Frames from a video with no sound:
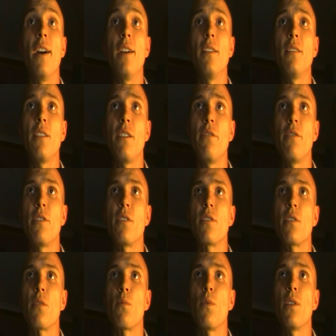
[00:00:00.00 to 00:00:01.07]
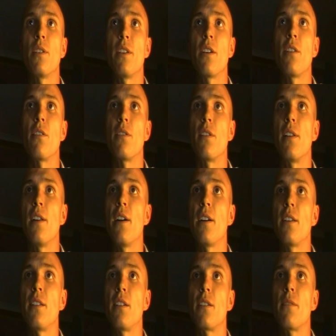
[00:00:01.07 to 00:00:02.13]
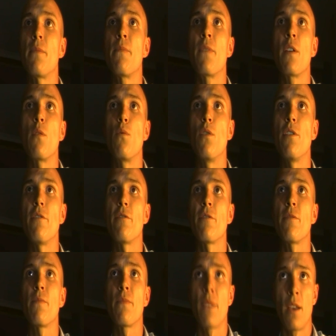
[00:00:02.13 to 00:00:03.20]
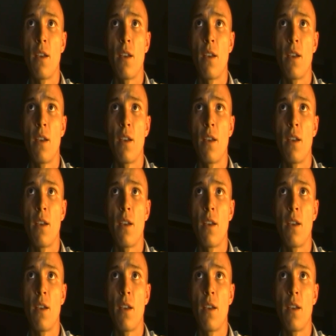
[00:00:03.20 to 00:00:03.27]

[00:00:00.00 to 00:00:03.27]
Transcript: and evidence that what they are aligning with